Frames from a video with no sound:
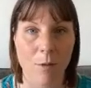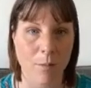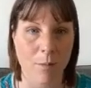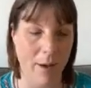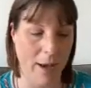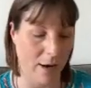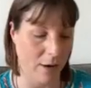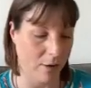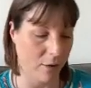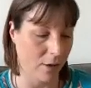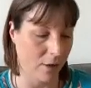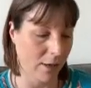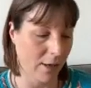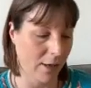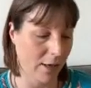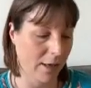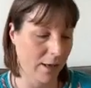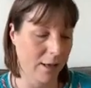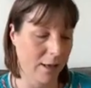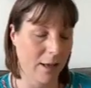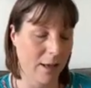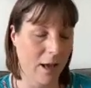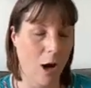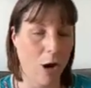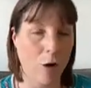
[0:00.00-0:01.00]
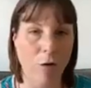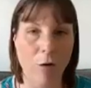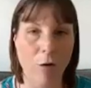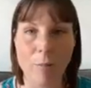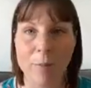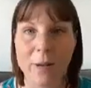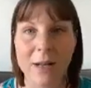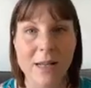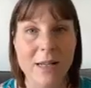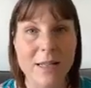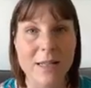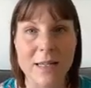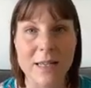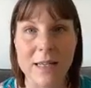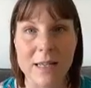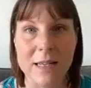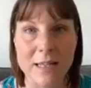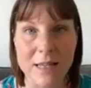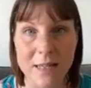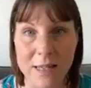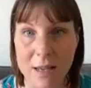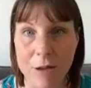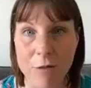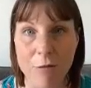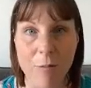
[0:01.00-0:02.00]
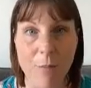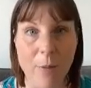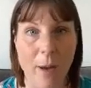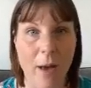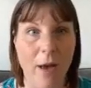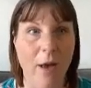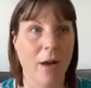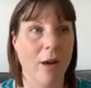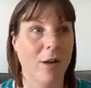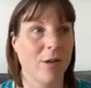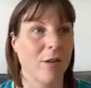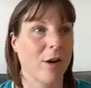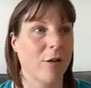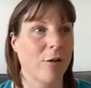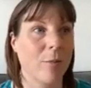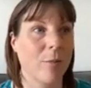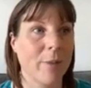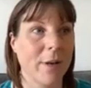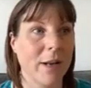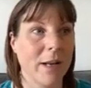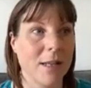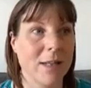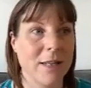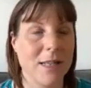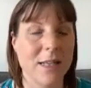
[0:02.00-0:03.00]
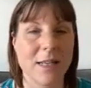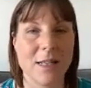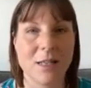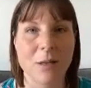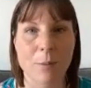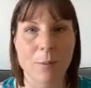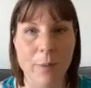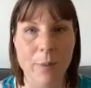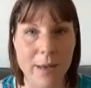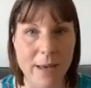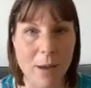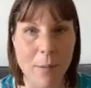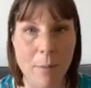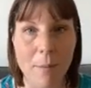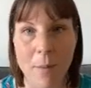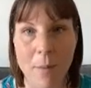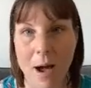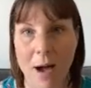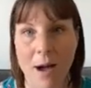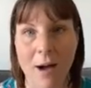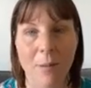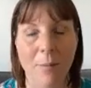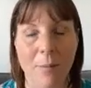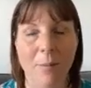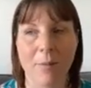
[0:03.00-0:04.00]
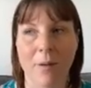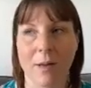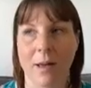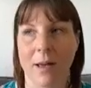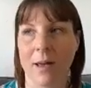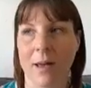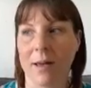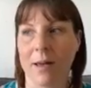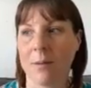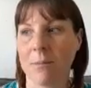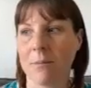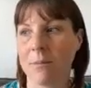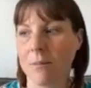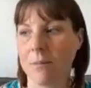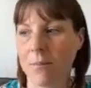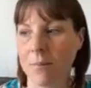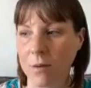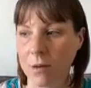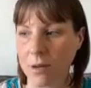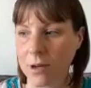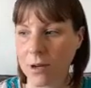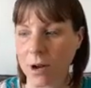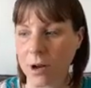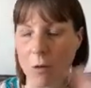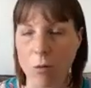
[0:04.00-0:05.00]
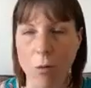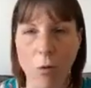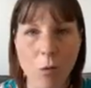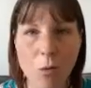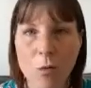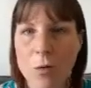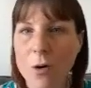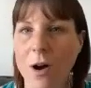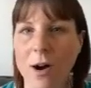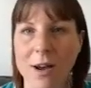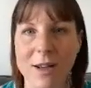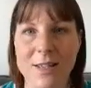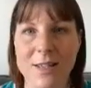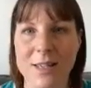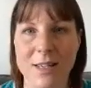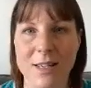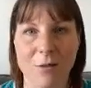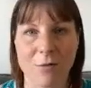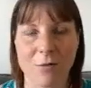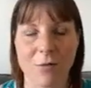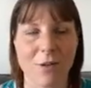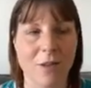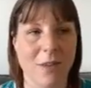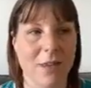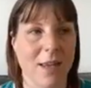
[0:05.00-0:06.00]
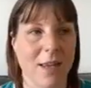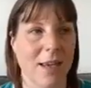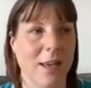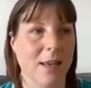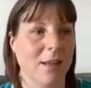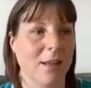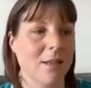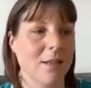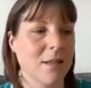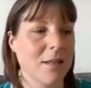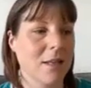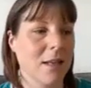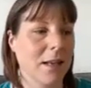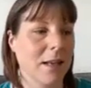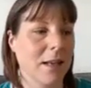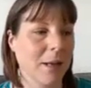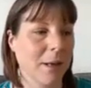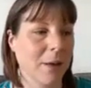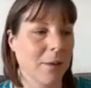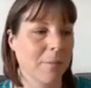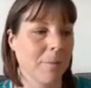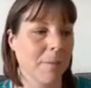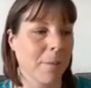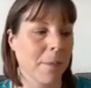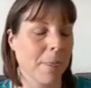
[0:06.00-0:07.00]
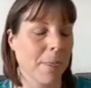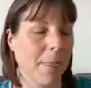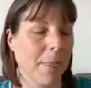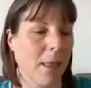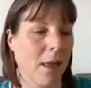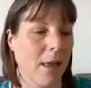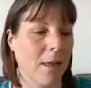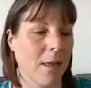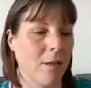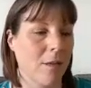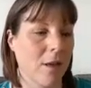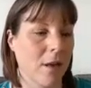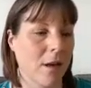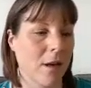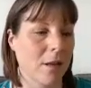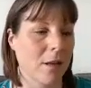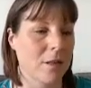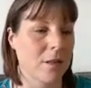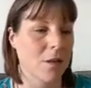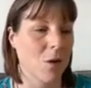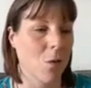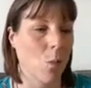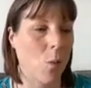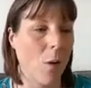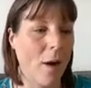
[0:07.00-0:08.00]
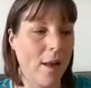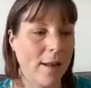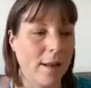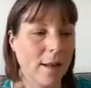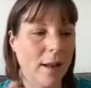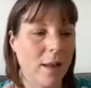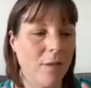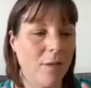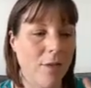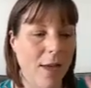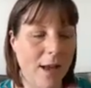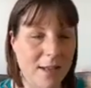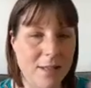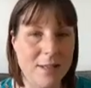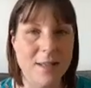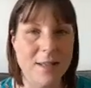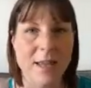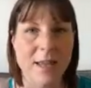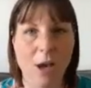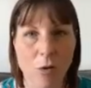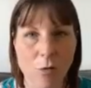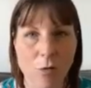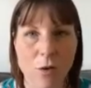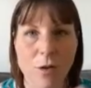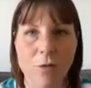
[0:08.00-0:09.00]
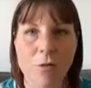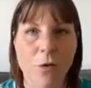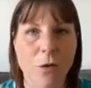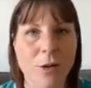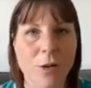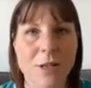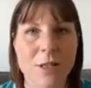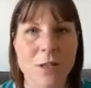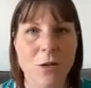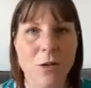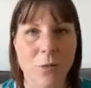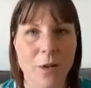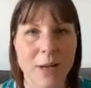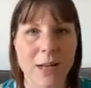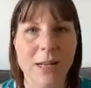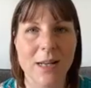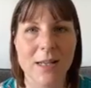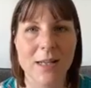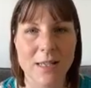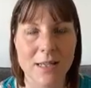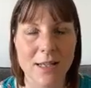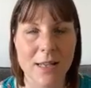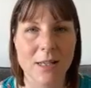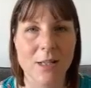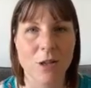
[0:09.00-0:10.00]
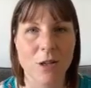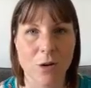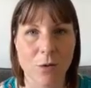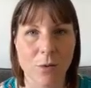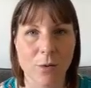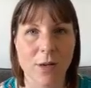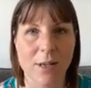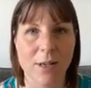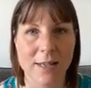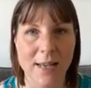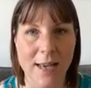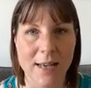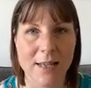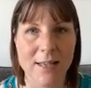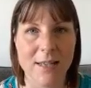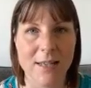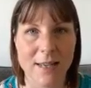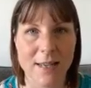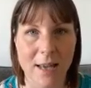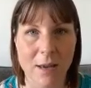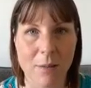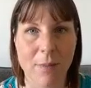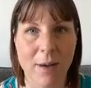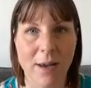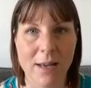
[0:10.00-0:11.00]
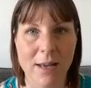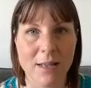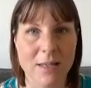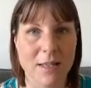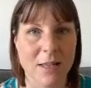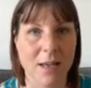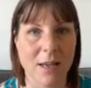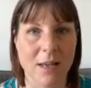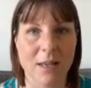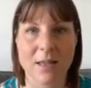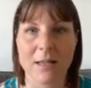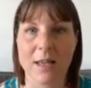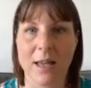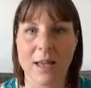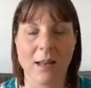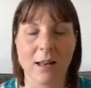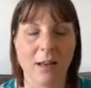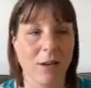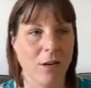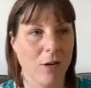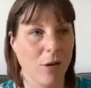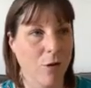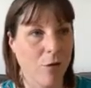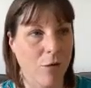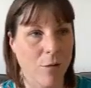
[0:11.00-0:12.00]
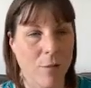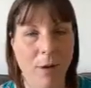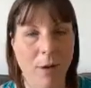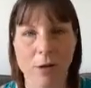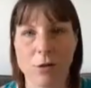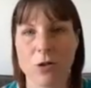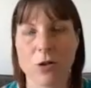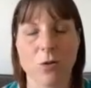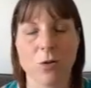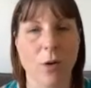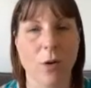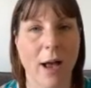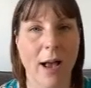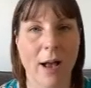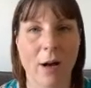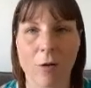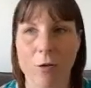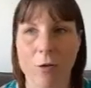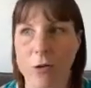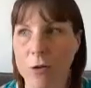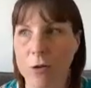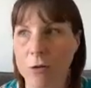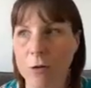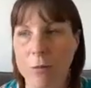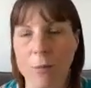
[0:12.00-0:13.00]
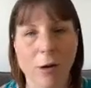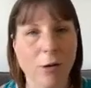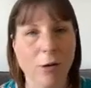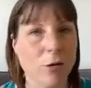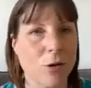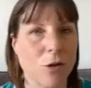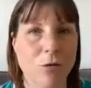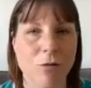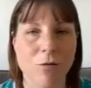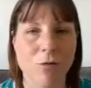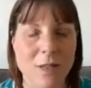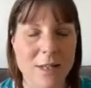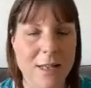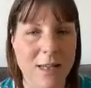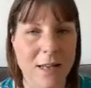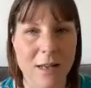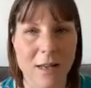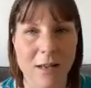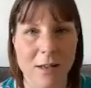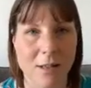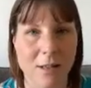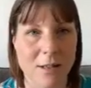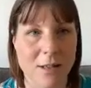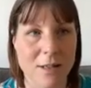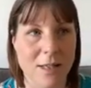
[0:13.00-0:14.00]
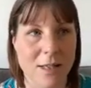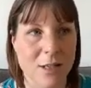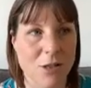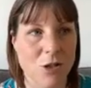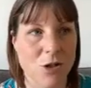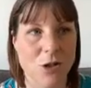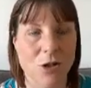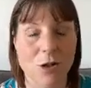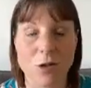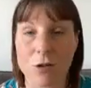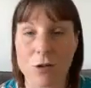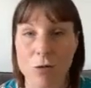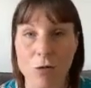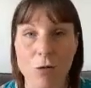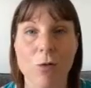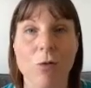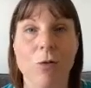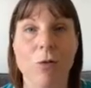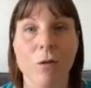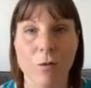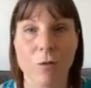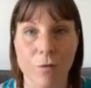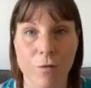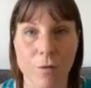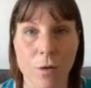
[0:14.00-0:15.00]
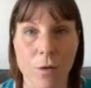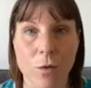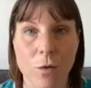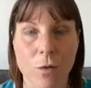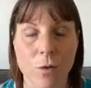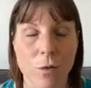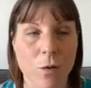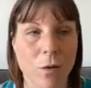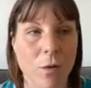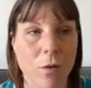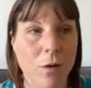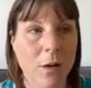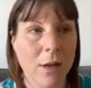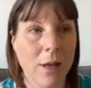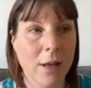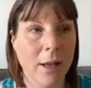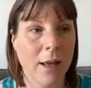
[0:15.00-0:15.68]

about our ability to give birth, our ability to be a mum, all kinds of different things, that when that's the only voice that we're listening to on a day-to-day basis, then your emotional health, your emotional resilience is just through the floor.